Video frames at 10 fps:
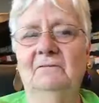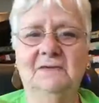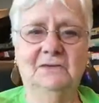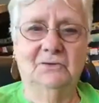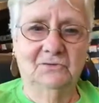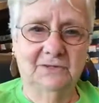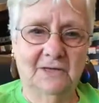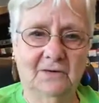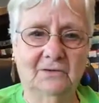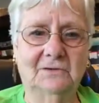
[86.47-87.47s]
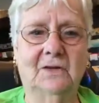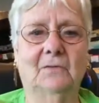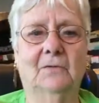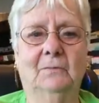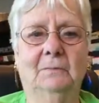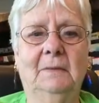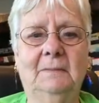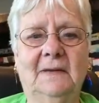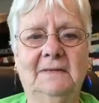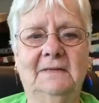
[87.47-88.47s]
visitor center, so there would be
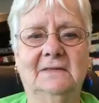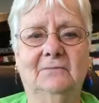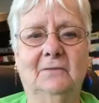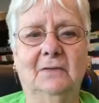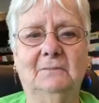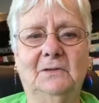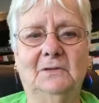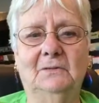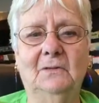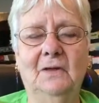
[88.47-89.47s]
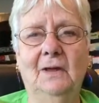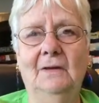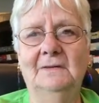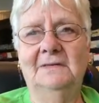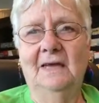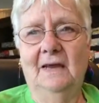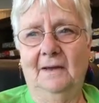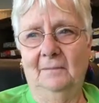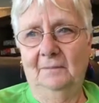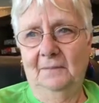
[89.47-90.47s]
places for them to set
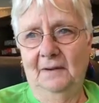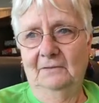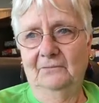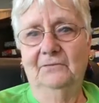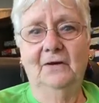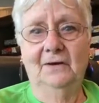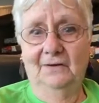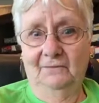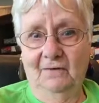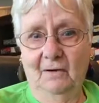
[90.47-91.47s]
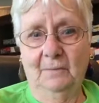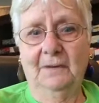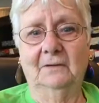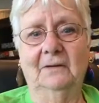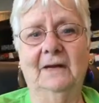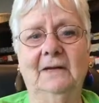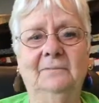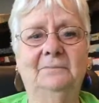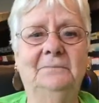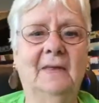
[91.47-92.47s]
up in front of our building
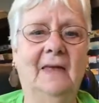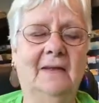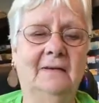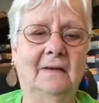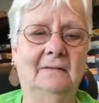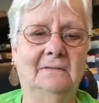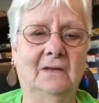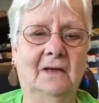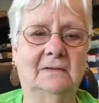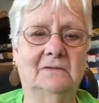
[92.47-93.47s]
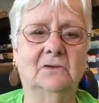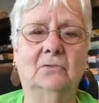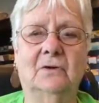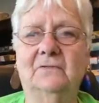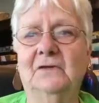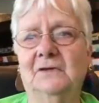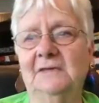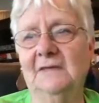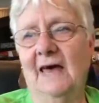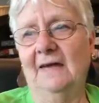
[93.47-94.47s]
and sort of to the
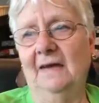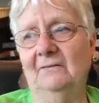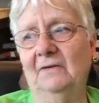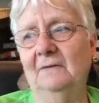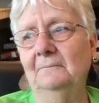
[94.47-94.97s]
side of it.